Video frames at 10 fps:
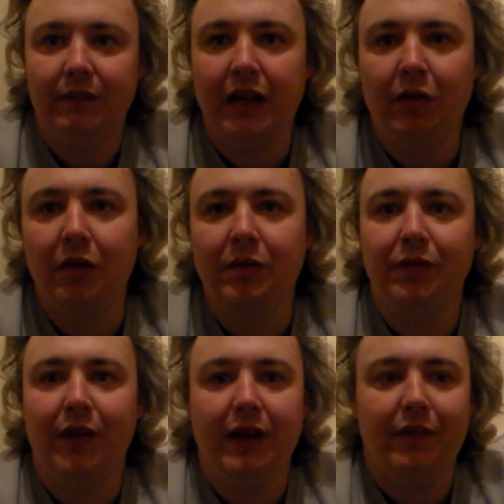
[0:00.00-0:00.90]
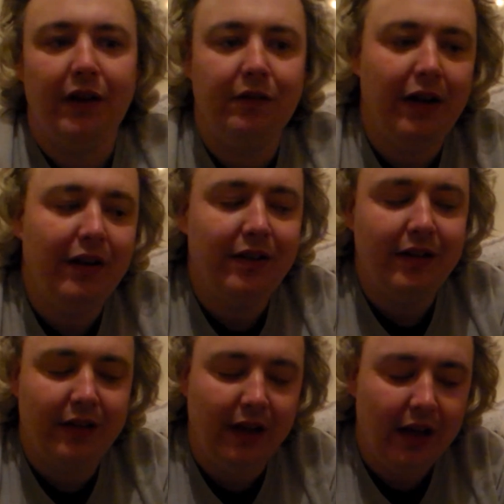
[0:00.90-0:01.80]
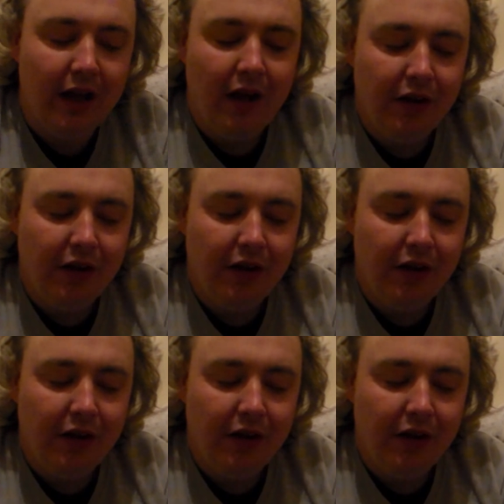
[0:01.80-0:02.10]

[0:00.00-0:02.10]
I know it was very, very recently.